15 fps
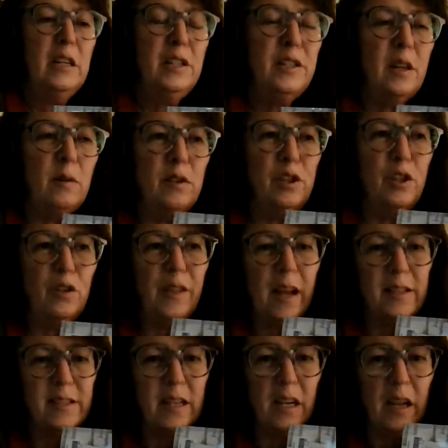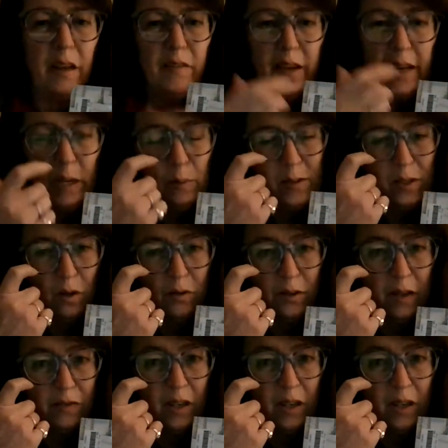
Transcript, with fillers: So in 2011, he was old enough